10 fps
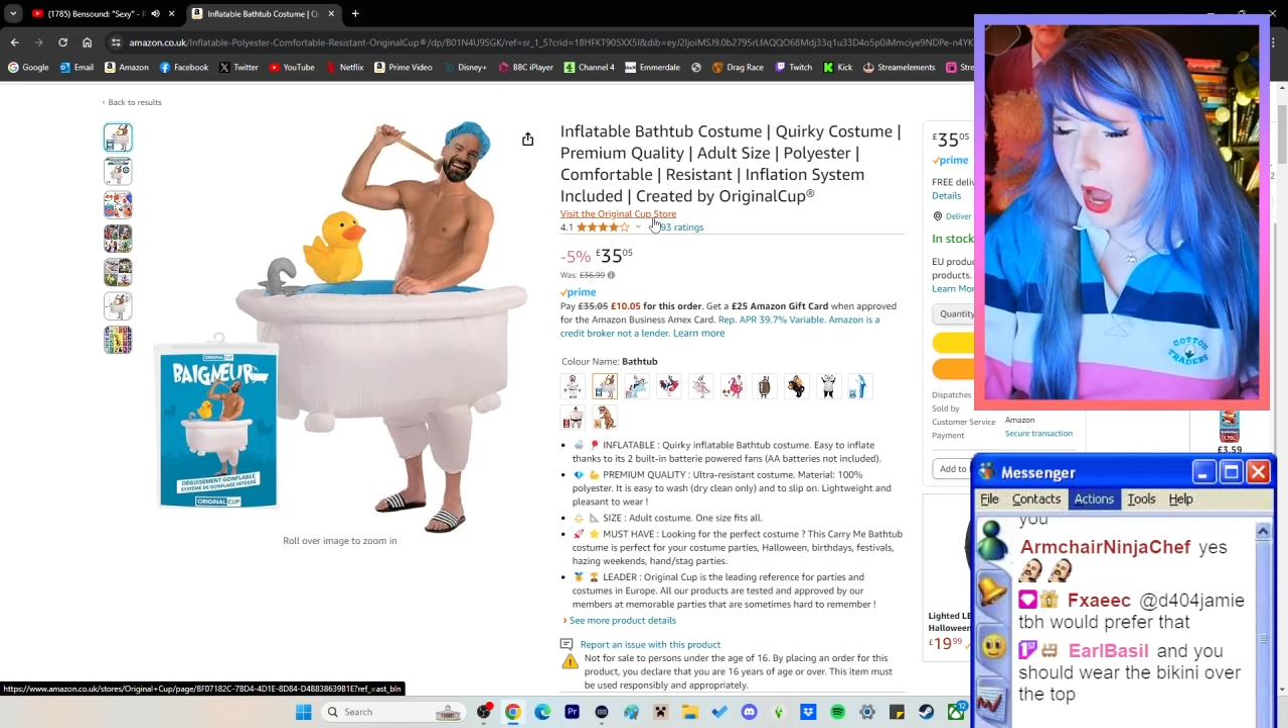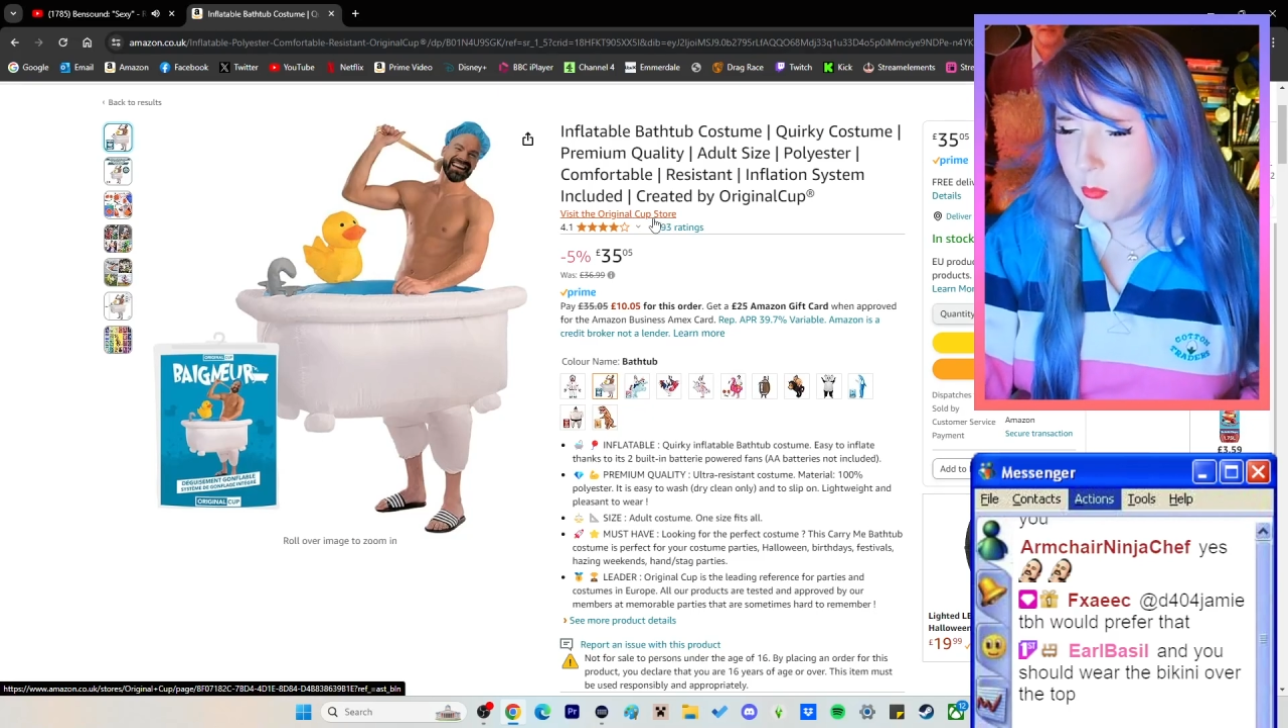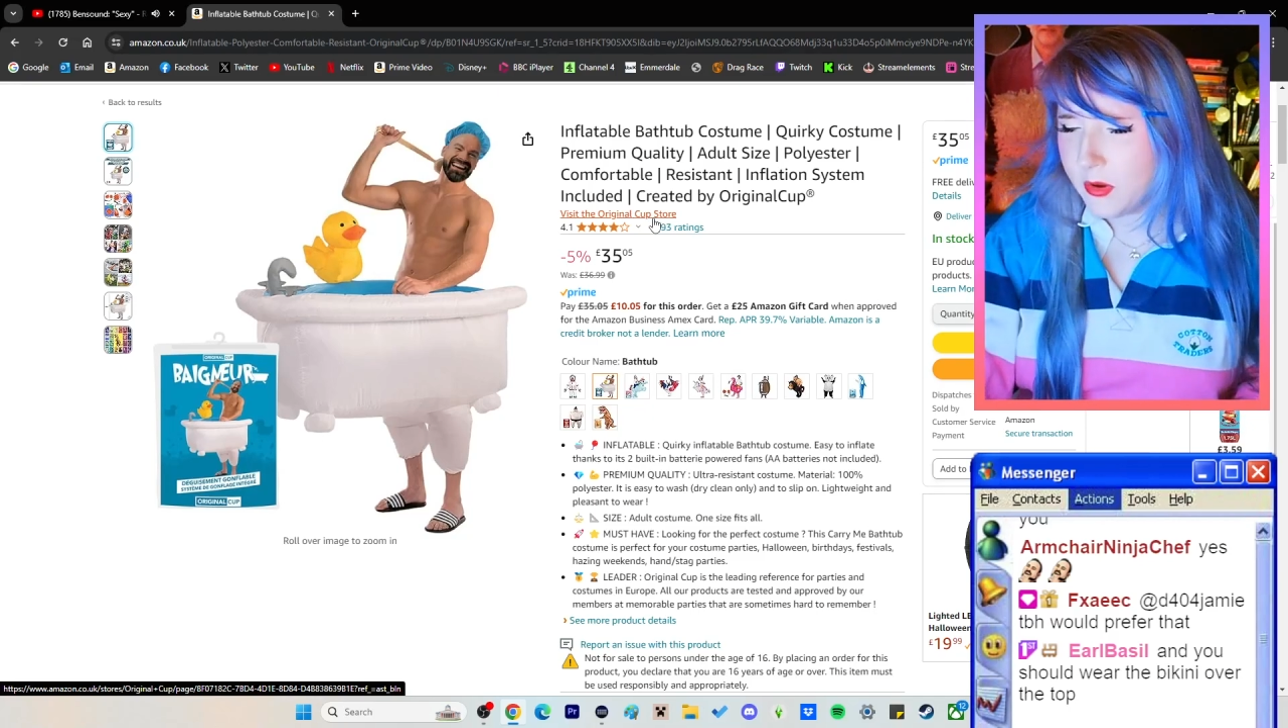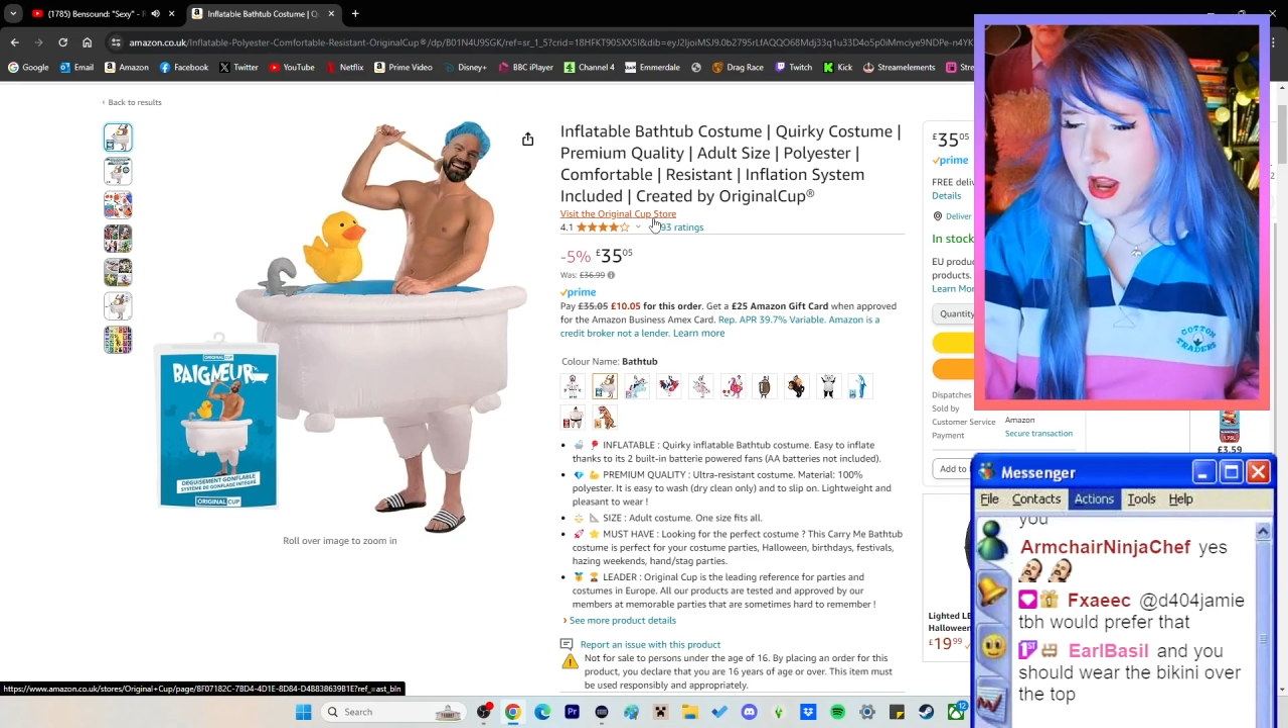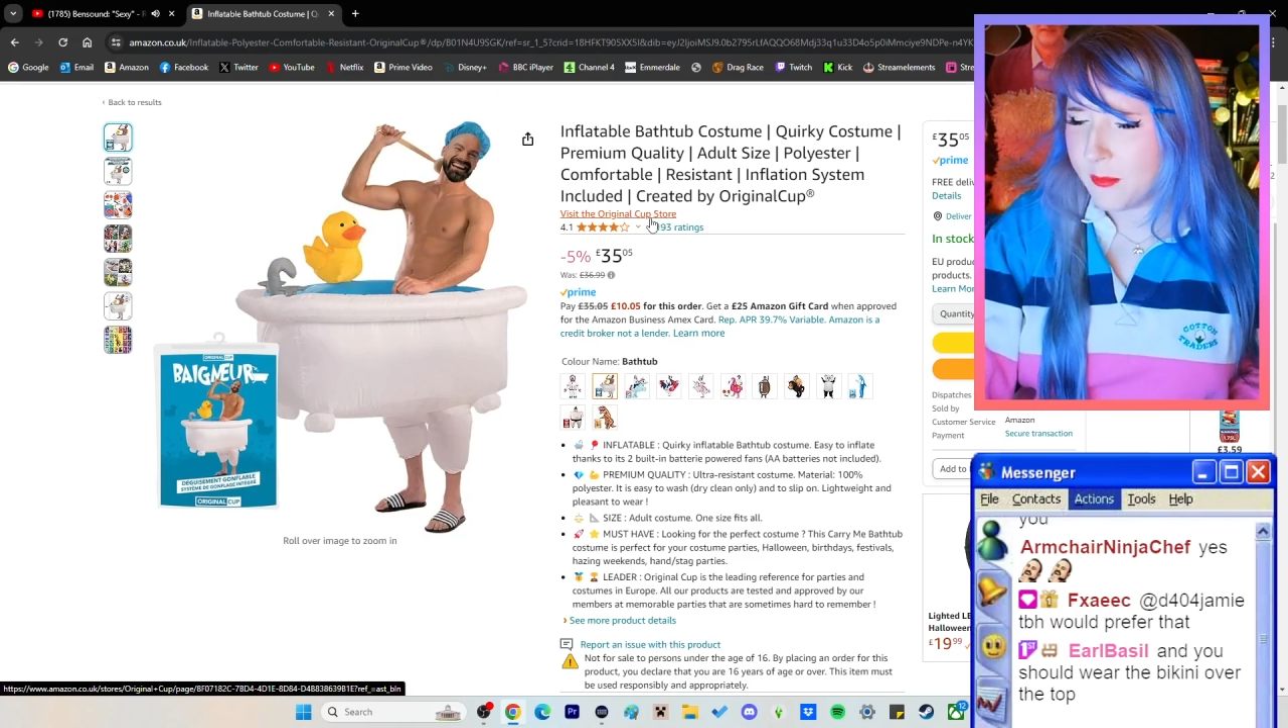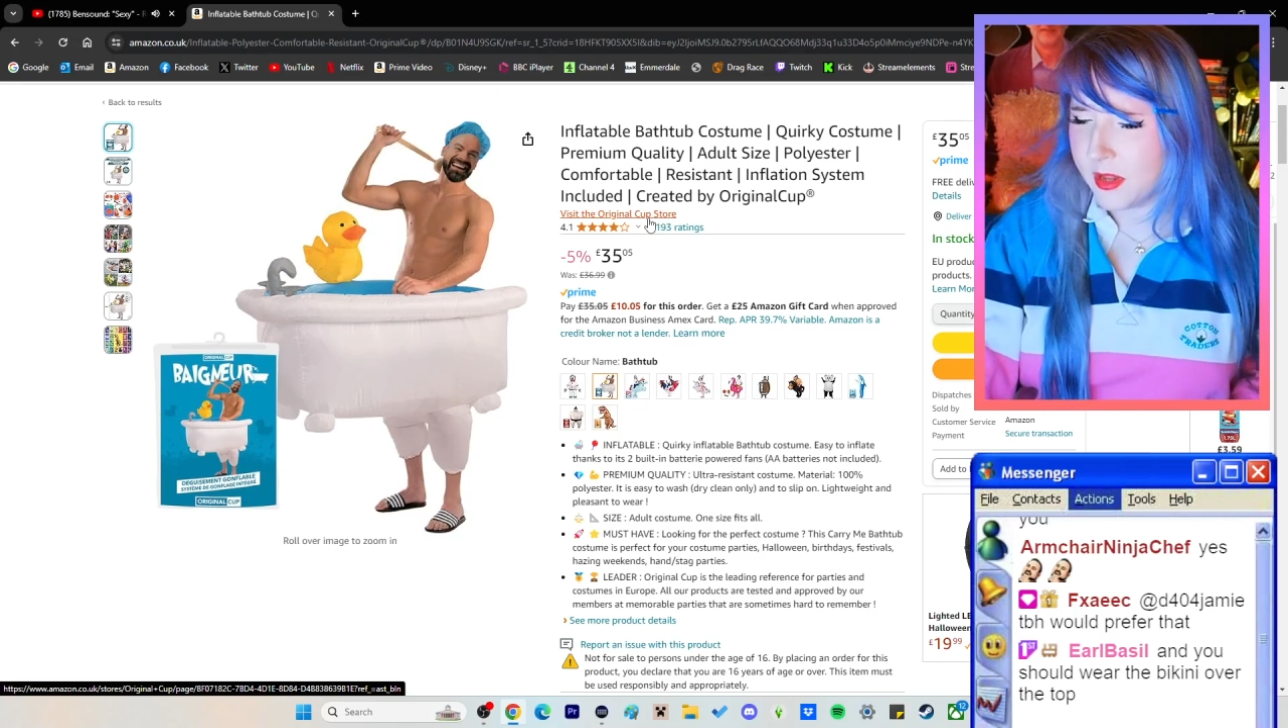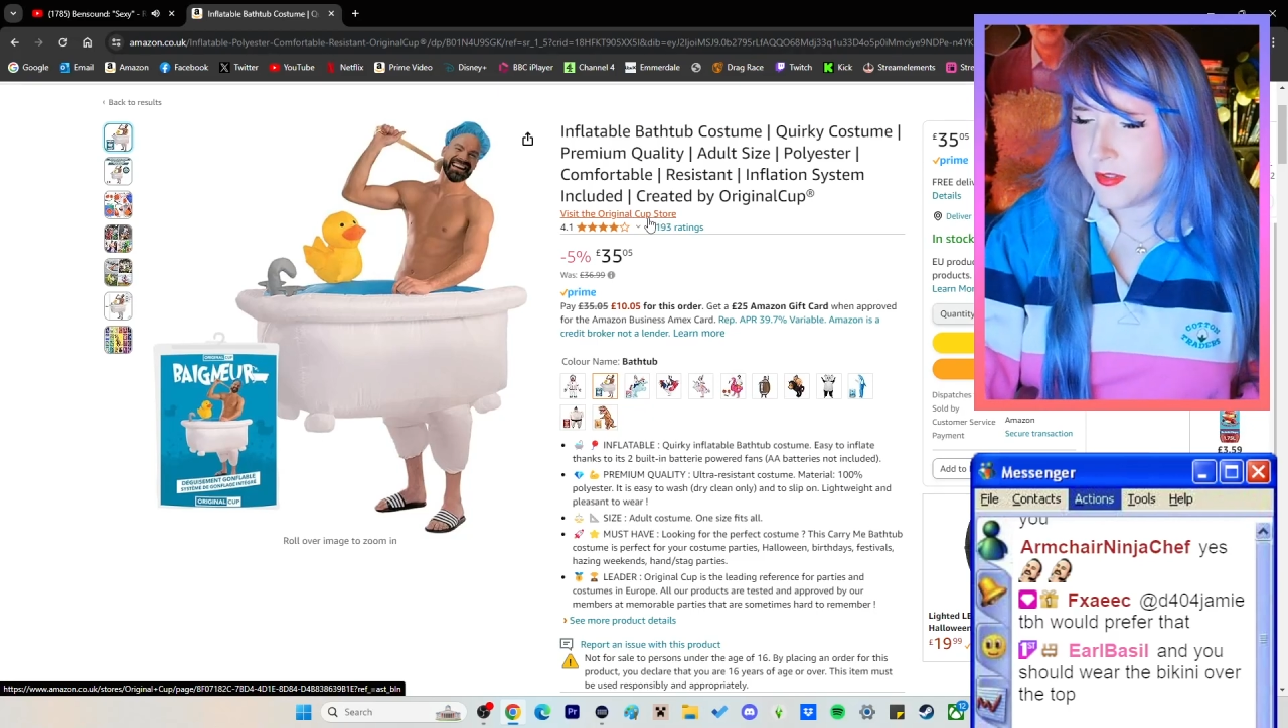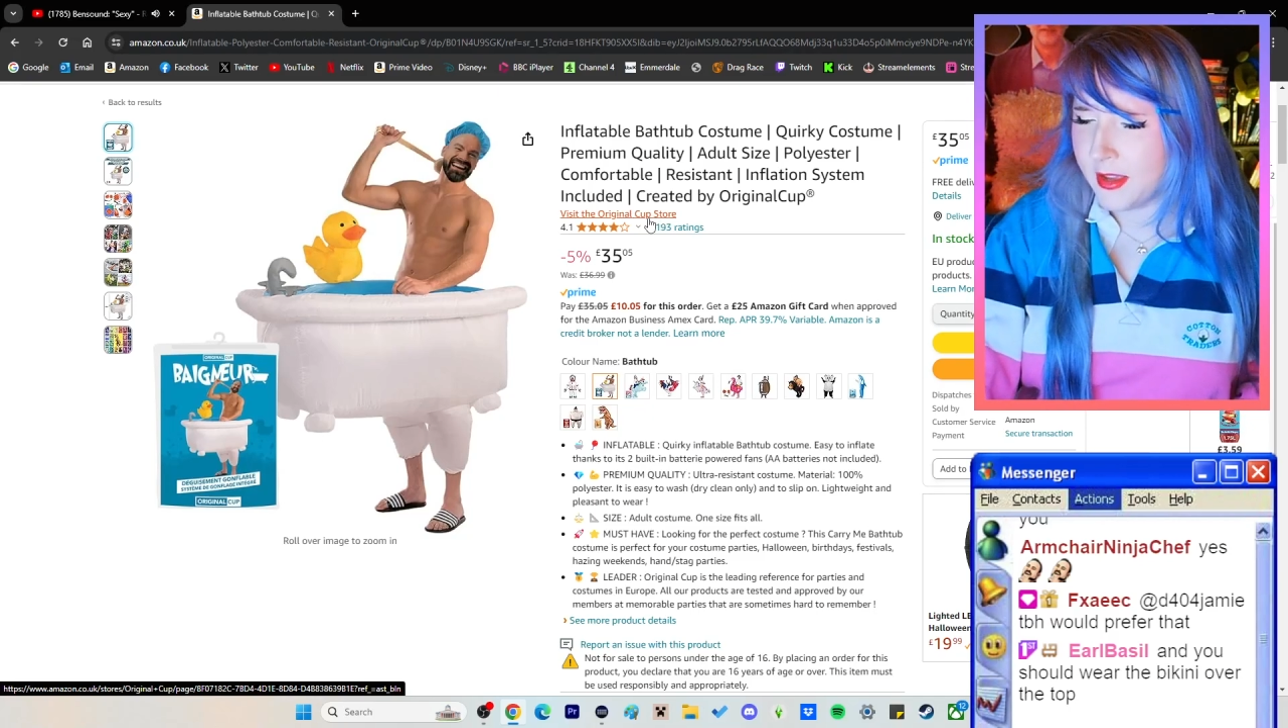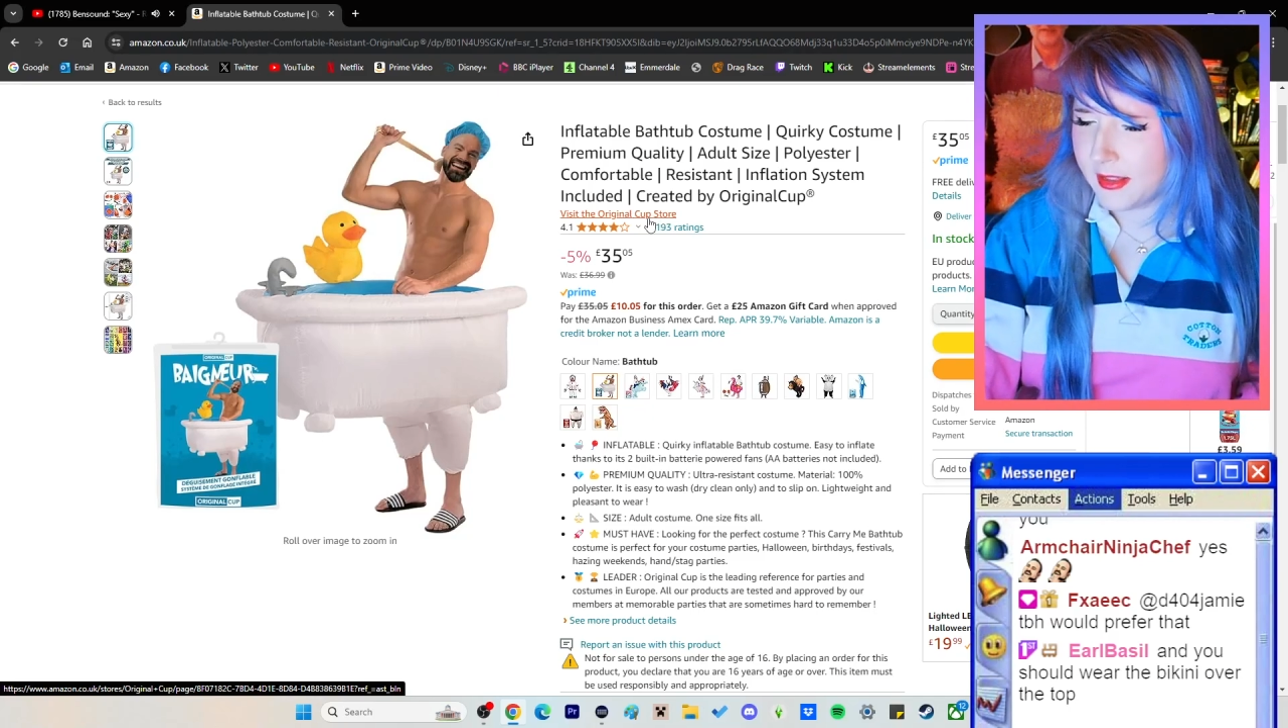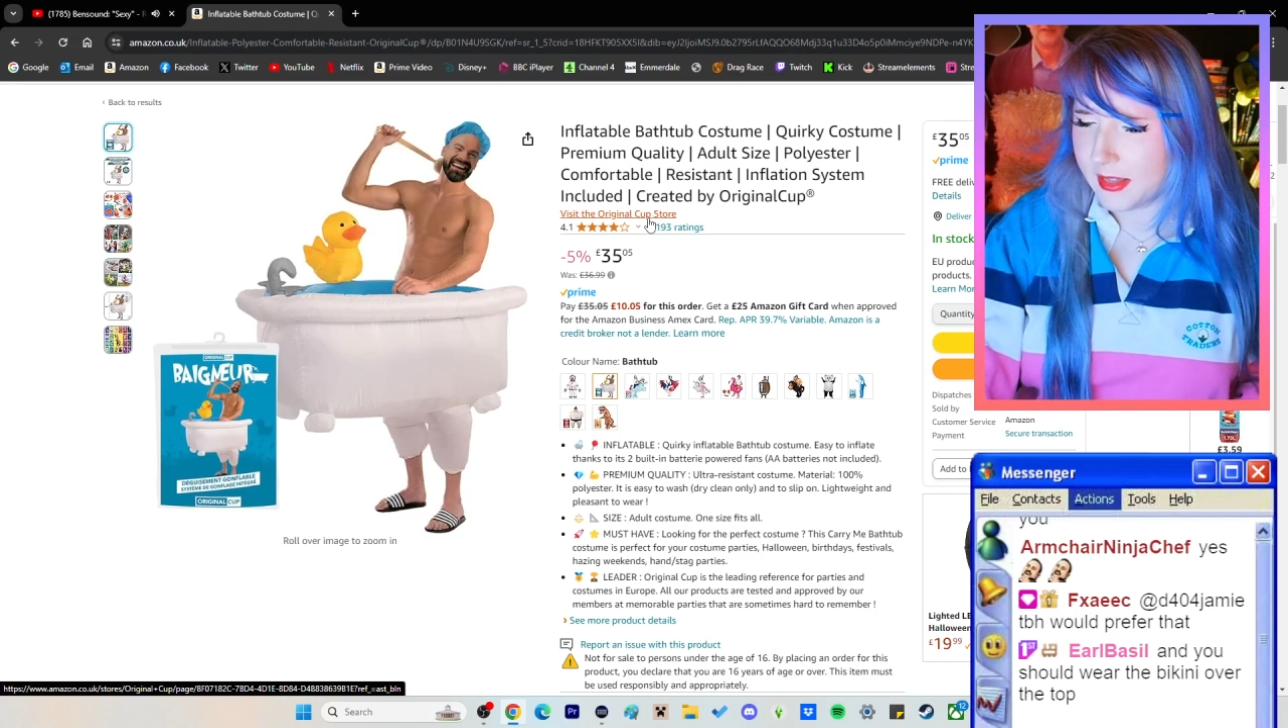I wouldn't have my
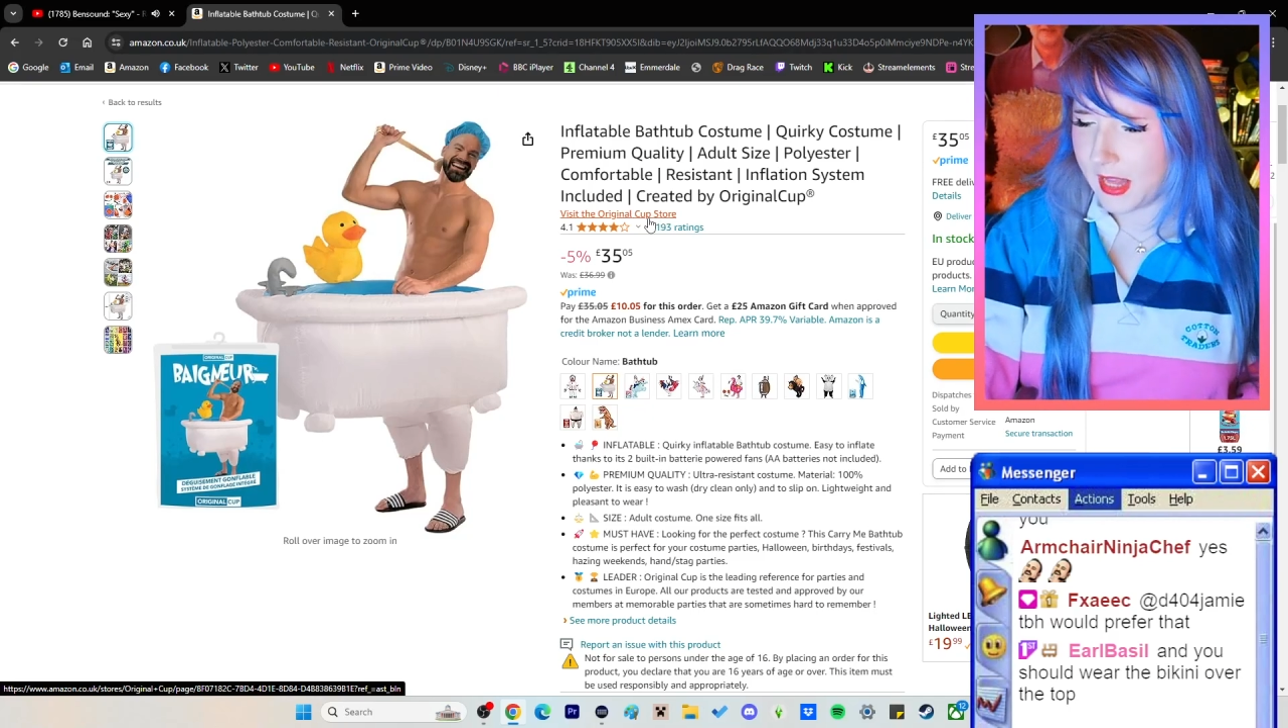tits